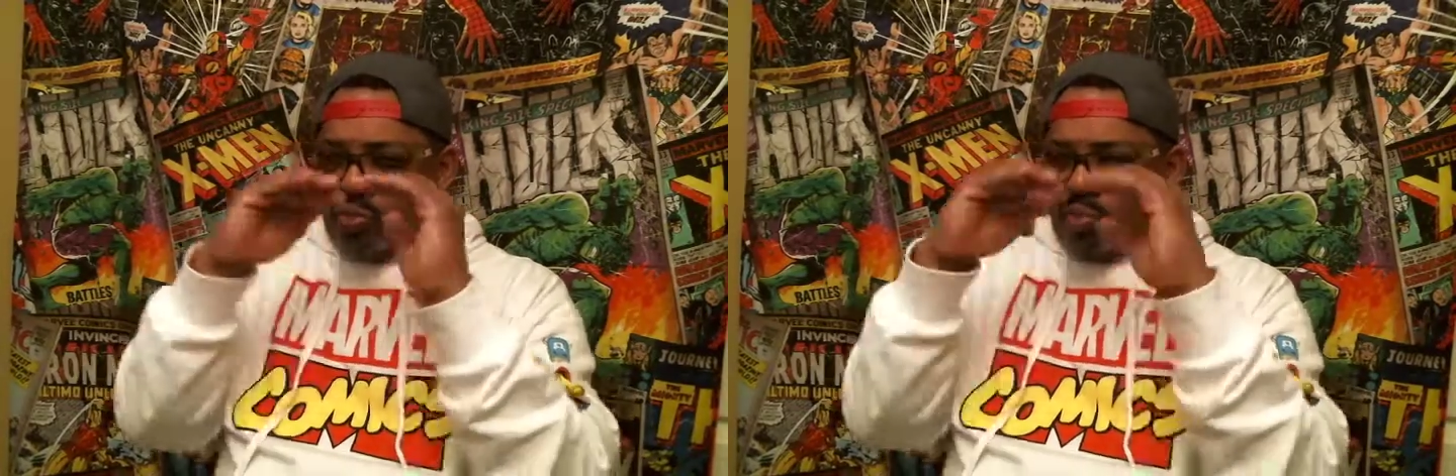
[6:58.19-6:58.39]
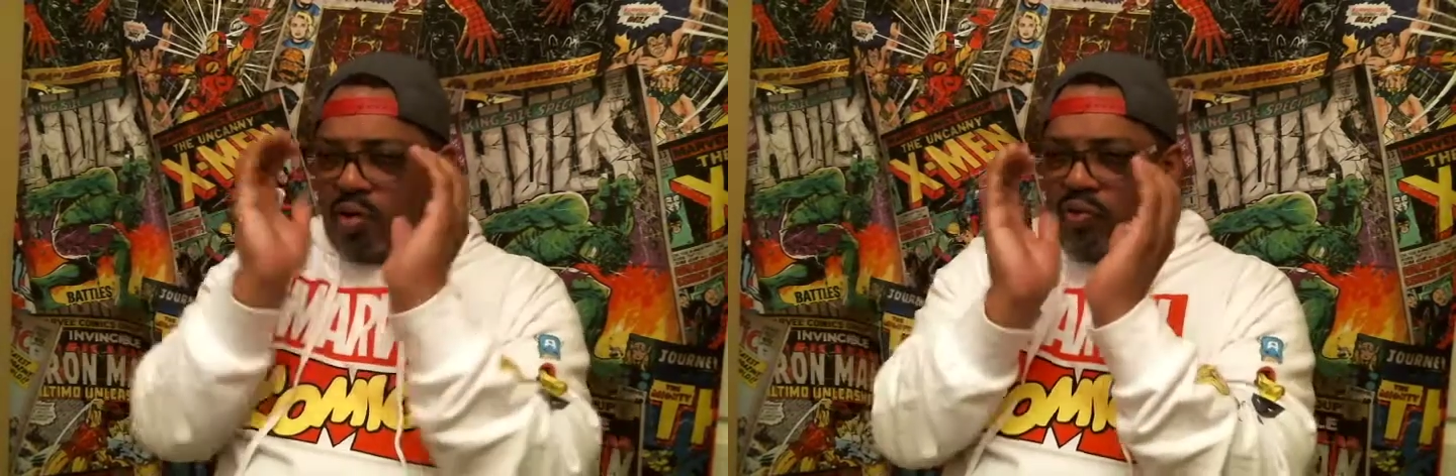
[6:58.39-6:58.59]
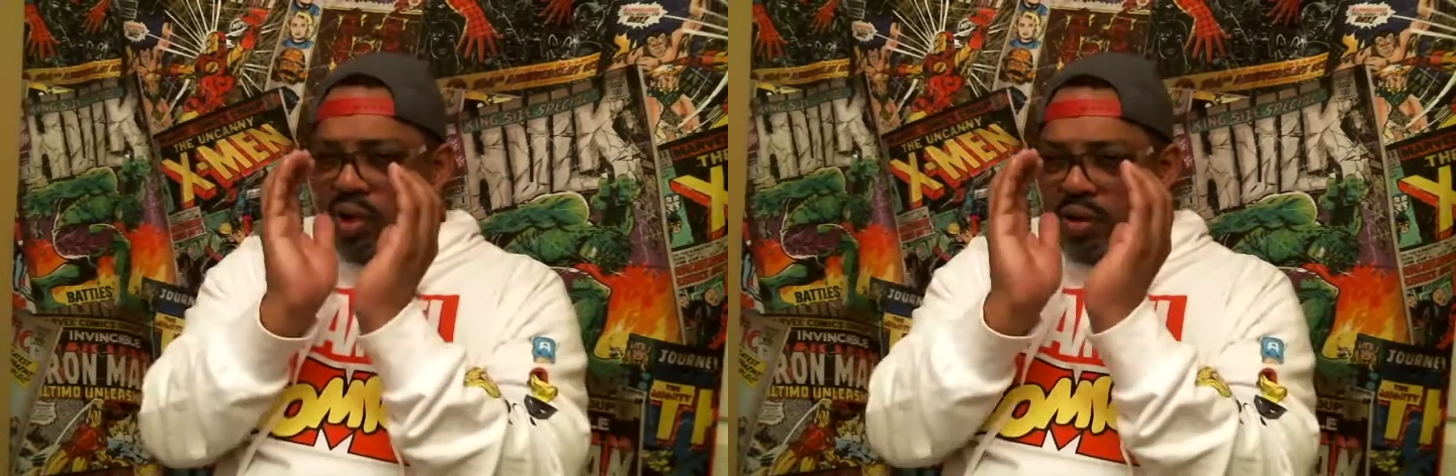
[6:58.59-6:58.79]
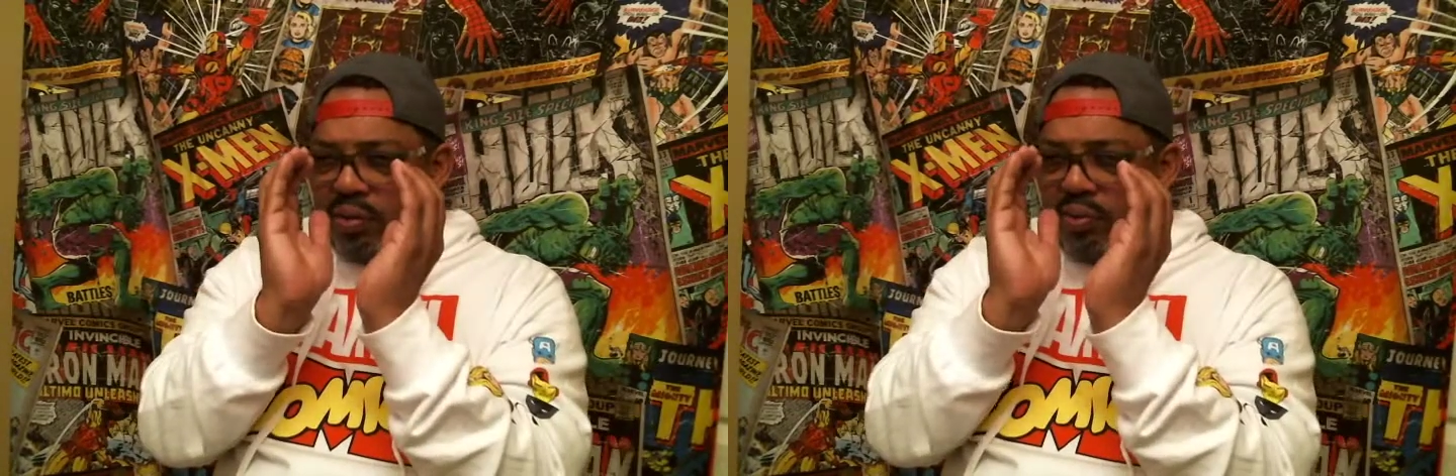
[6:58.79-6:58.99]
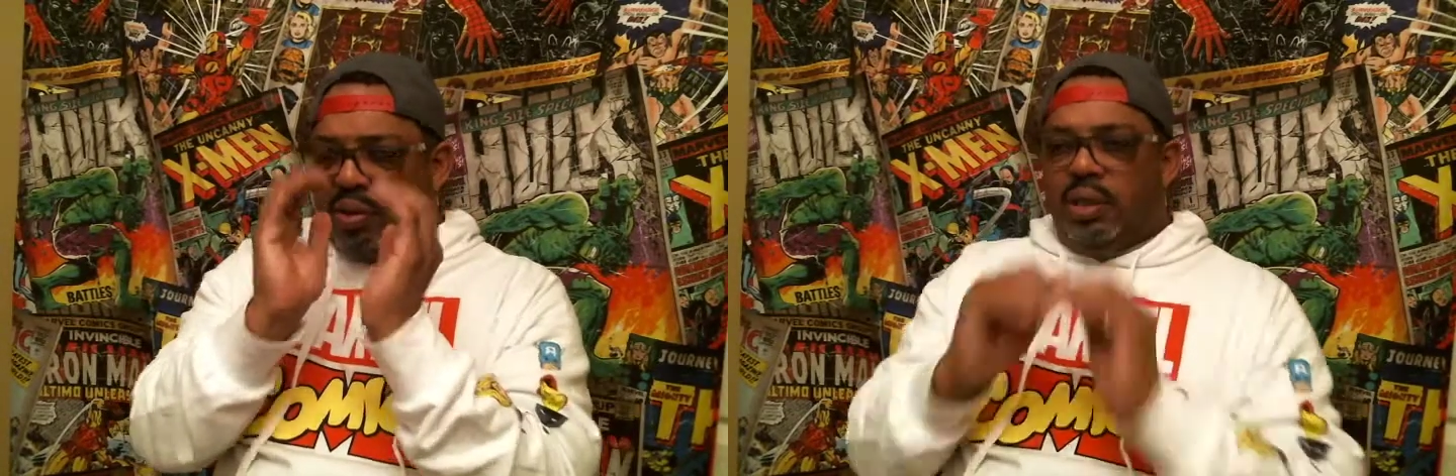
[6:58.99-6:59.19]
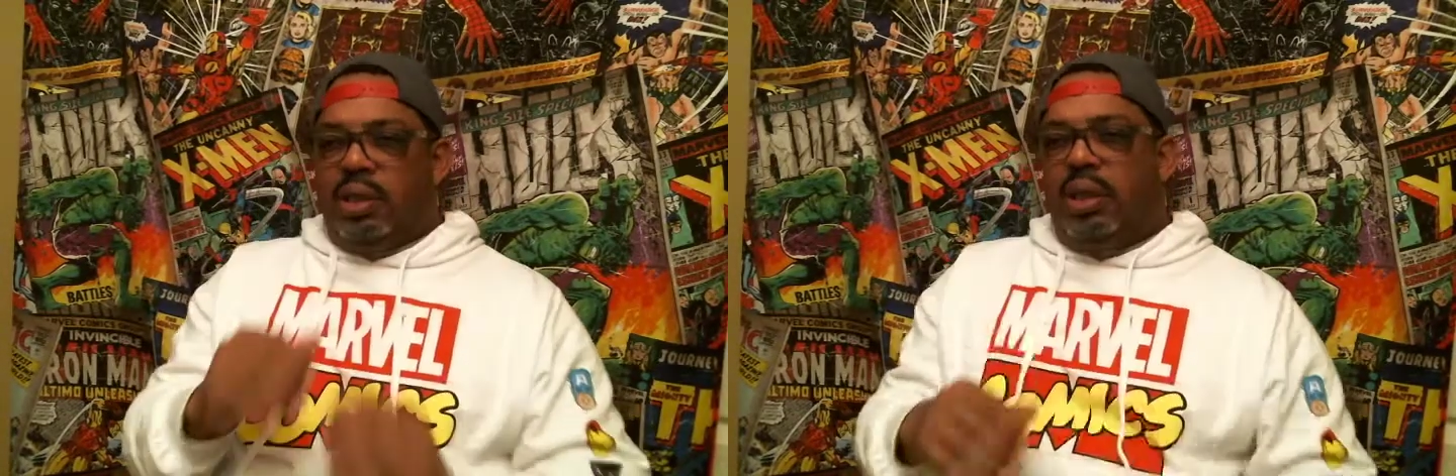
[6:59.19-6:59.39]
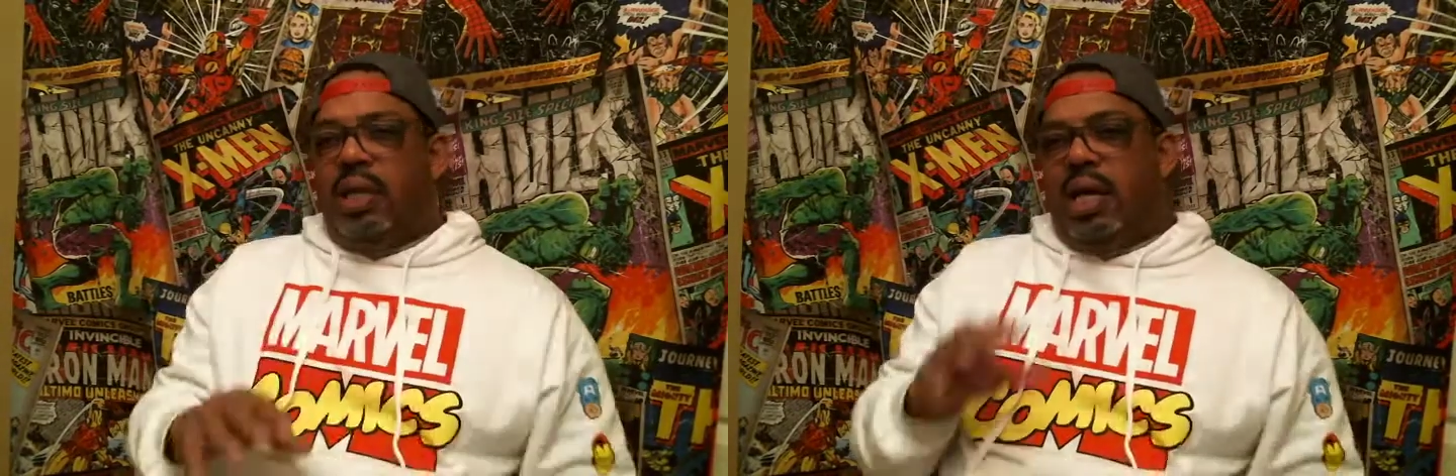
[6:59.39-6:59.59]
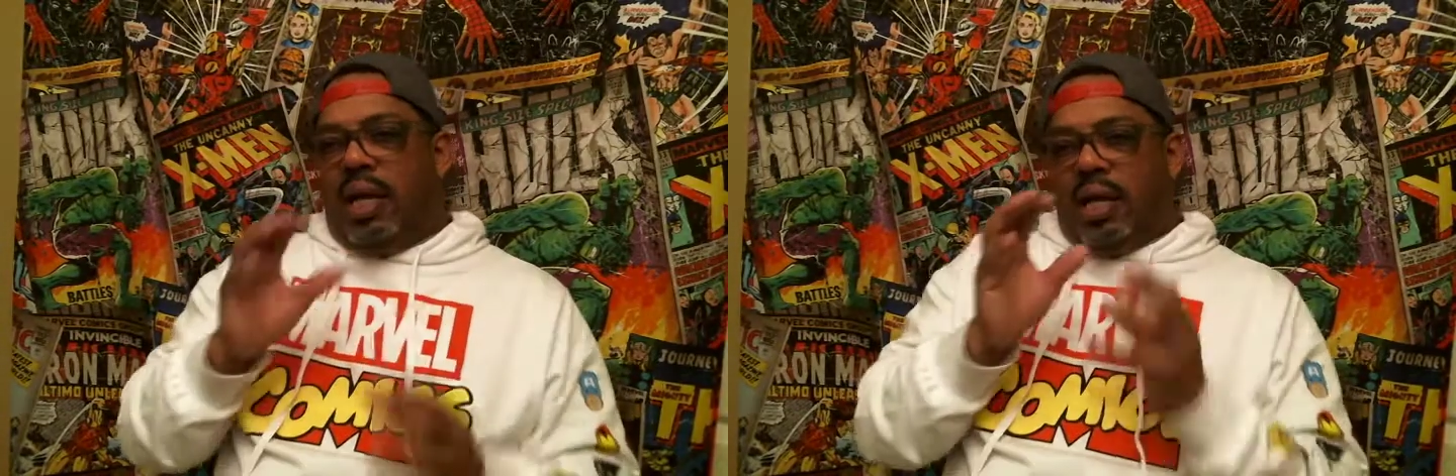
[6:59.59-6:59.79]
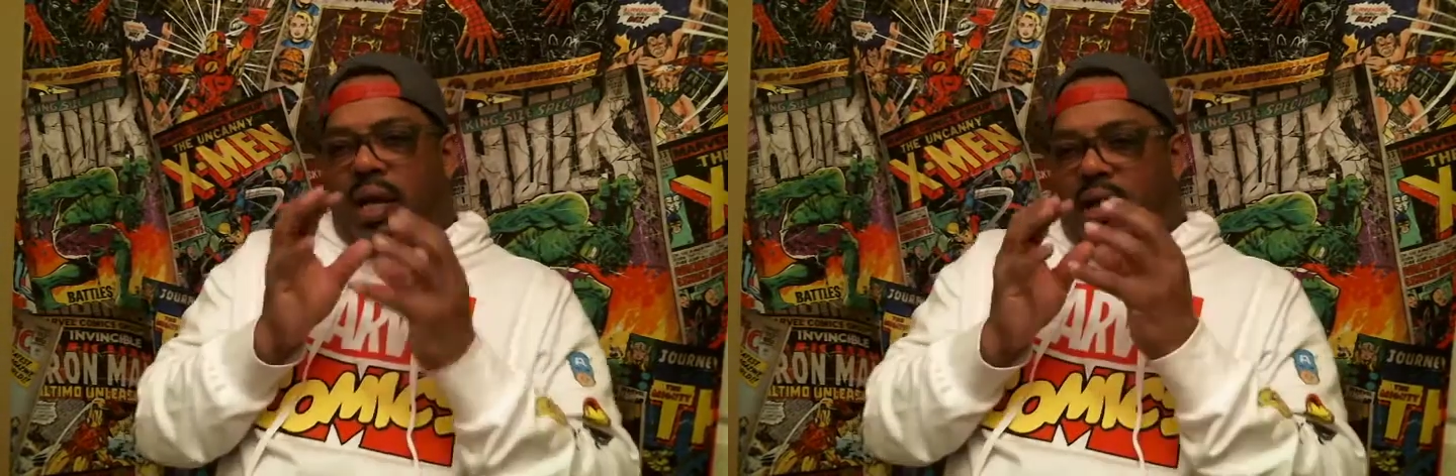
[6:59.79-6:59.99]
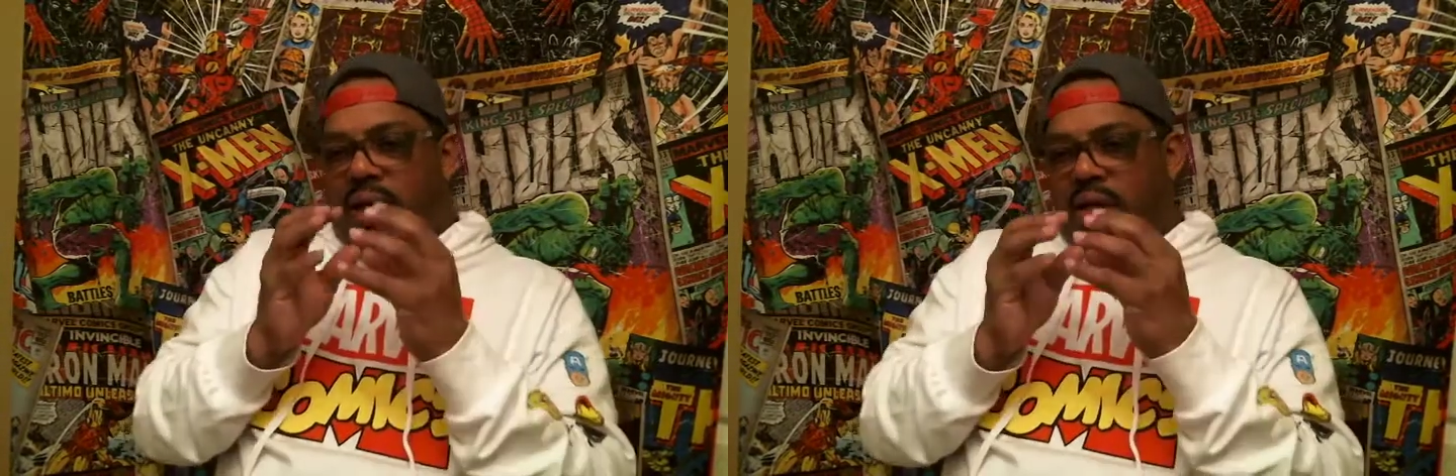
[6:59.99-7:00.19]
perfect. And
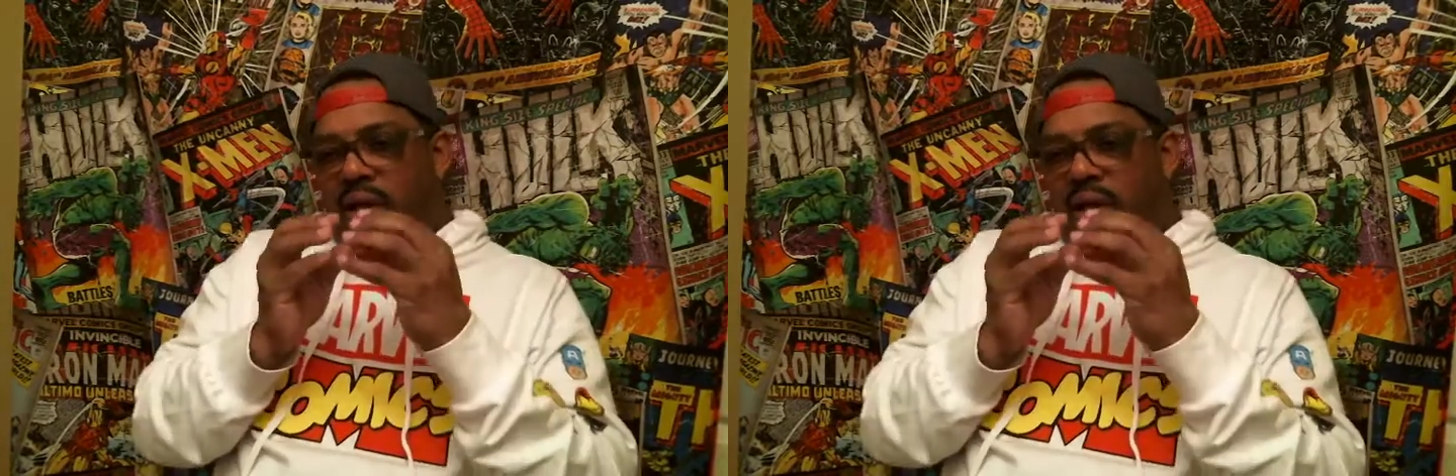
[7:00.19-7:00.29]
then